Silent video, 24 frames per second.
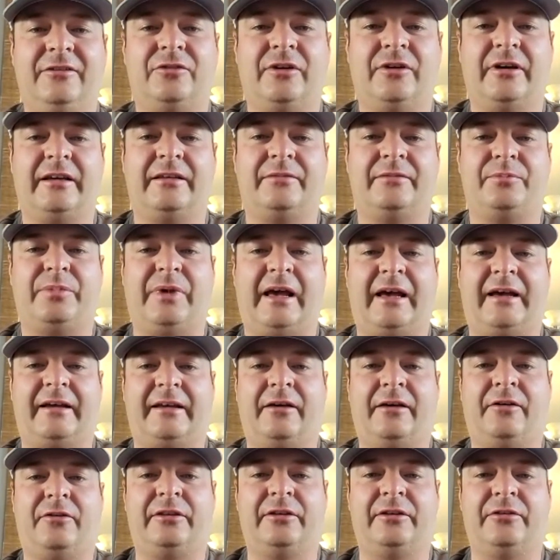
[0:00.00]
Try to pack
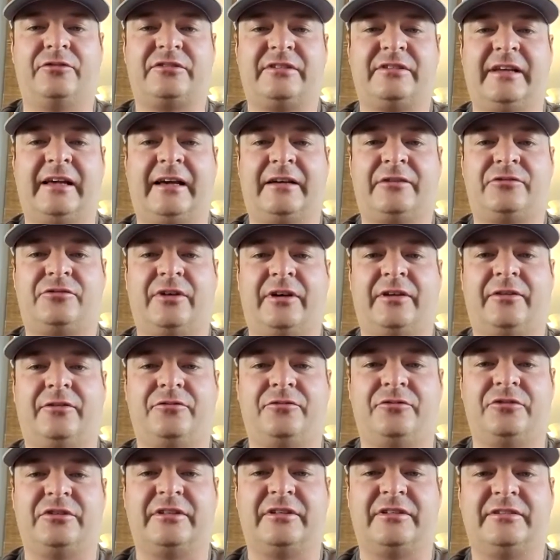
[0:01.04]
healthier snacks rather
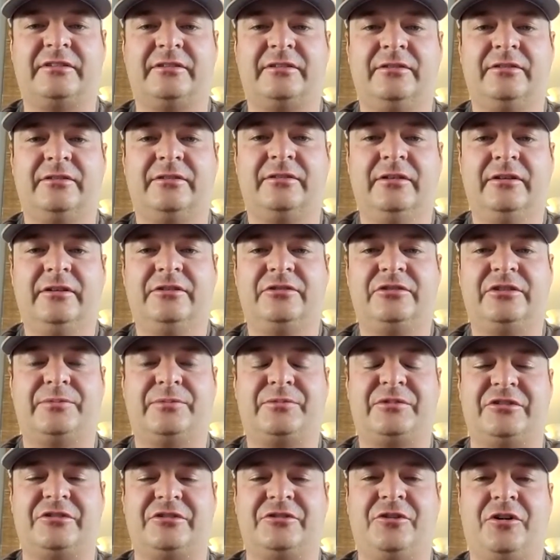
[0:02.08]
than just
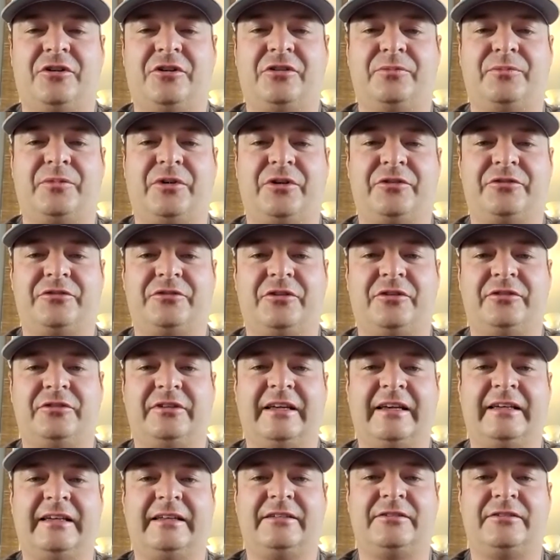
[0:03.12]
chips and chocolate bars all day.